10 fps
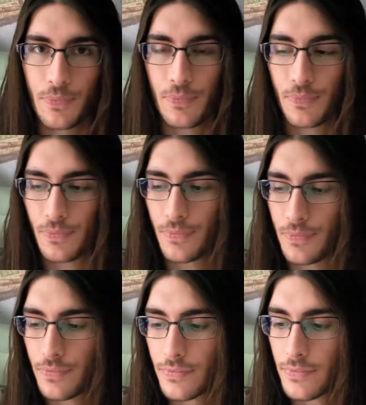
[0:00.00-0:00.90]

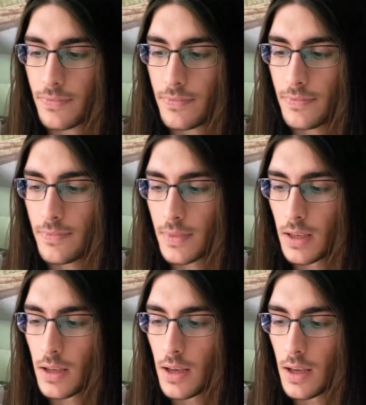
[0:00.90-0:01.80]

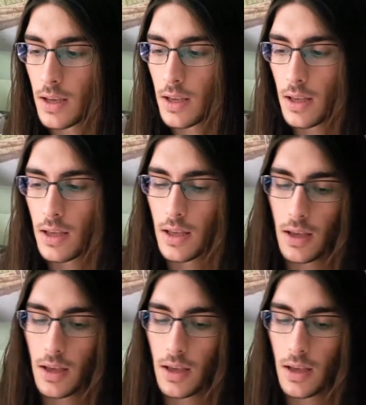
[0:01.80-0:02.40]
[no speech]